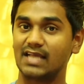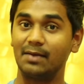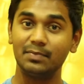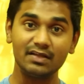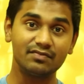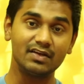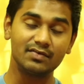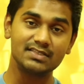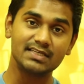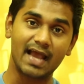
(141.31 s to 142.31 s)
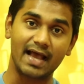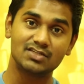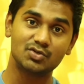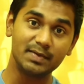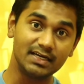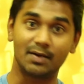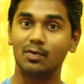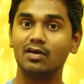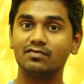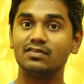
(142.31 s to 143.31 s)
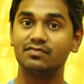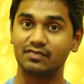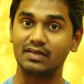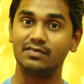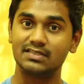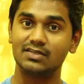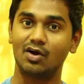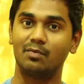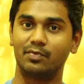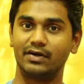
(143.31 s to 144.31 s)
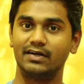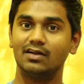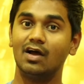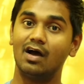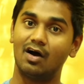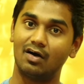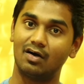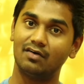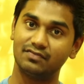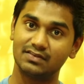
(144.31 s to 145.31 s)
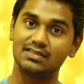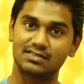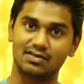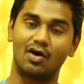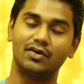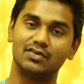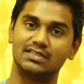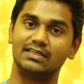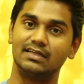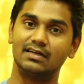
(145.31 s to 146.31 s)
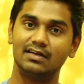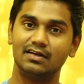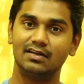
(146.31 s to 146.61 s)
sampling frequency has to be double of the frequency component of this audio signal.